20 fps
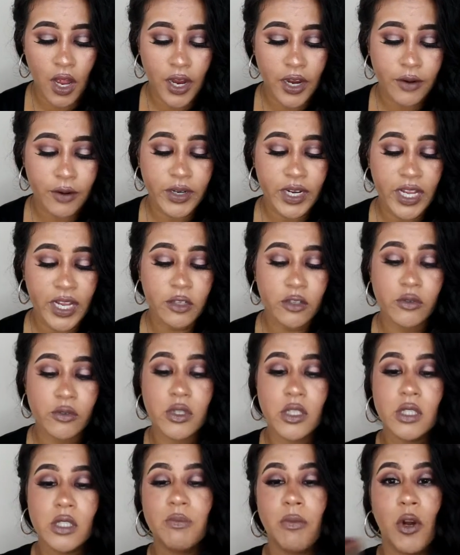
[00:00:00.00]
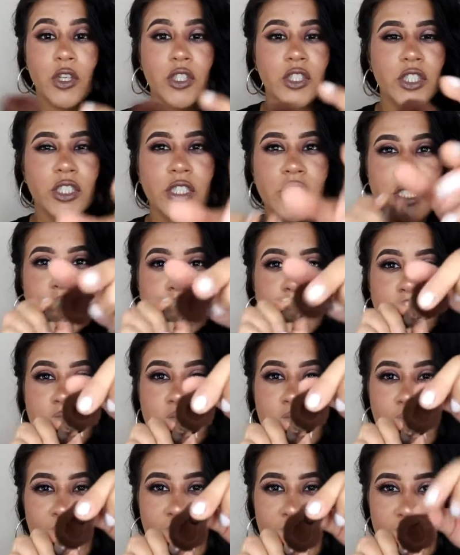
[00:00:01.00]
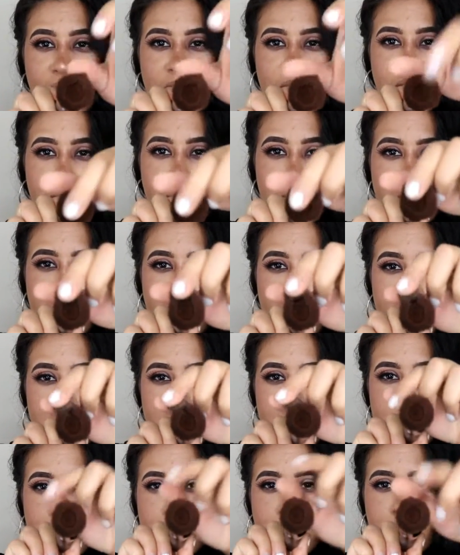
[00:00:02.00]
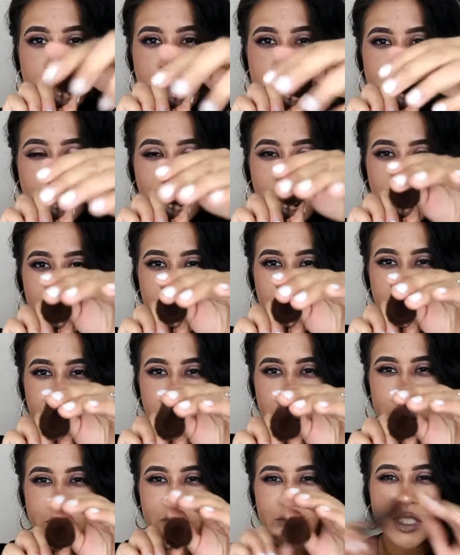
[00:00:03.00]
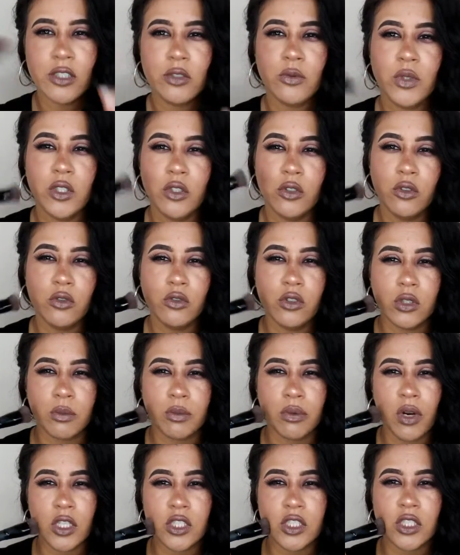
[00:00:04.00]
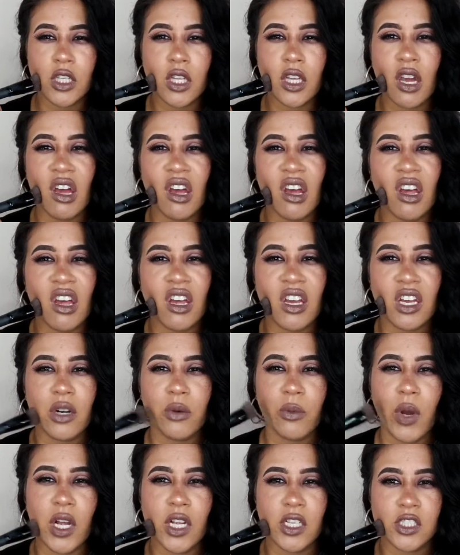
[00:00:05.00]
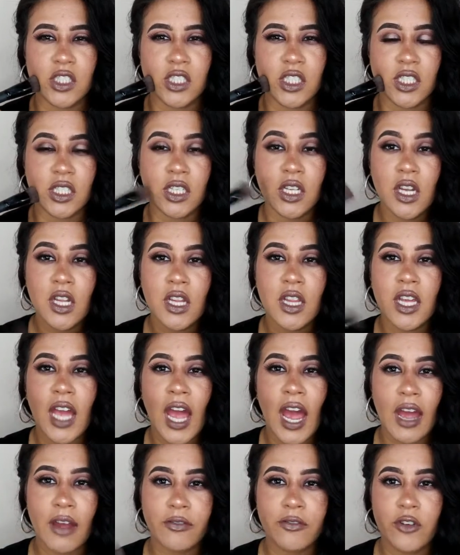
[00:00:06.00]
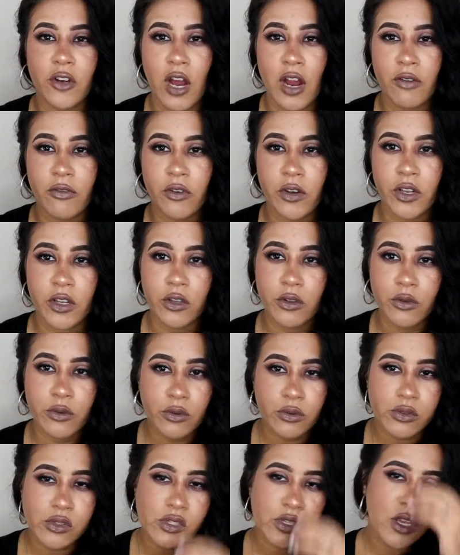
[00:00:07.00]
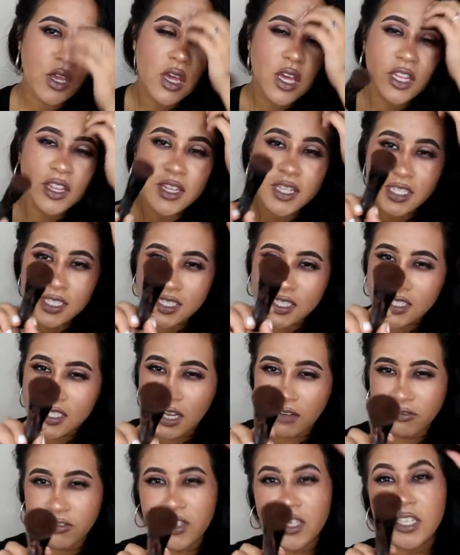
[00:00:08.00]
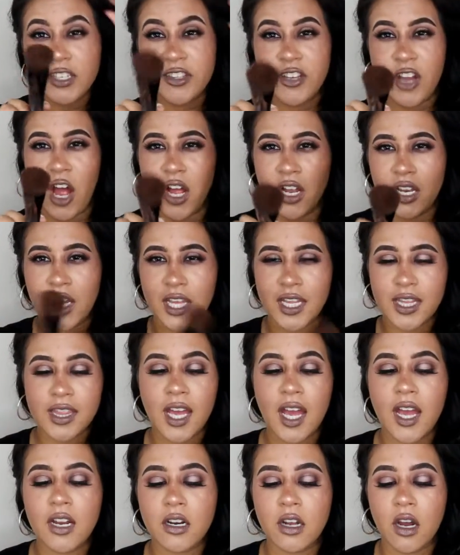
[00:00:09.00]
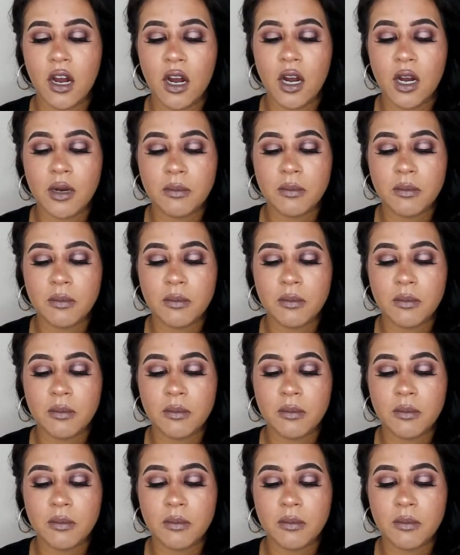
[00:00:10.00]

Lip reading: I already had used this brush and it doesn't look cakey. So it's not like a brush. Sometimes when you use a brush, you're like, I gotta wash it, like after every use. This is definitely not like that.